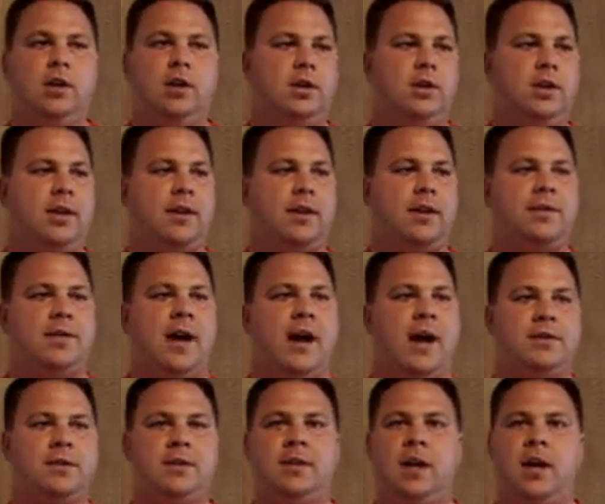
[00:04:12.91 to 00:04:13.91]
You get
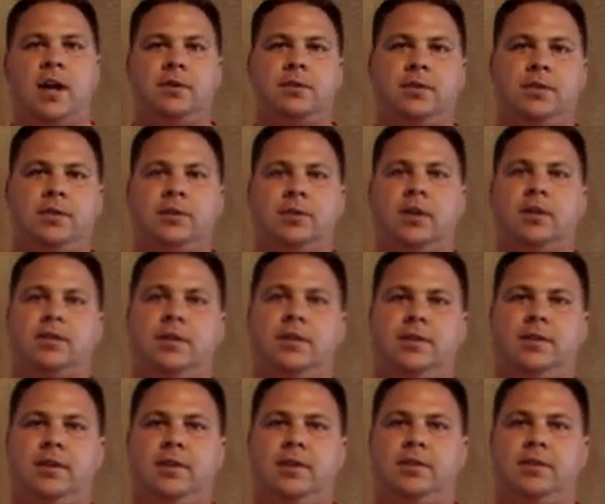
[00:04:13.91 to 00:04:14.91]
$1,000 to start the
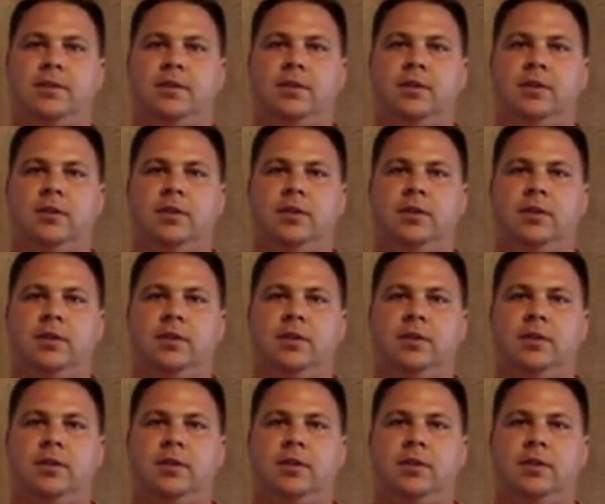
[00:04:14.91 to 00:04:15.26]
season.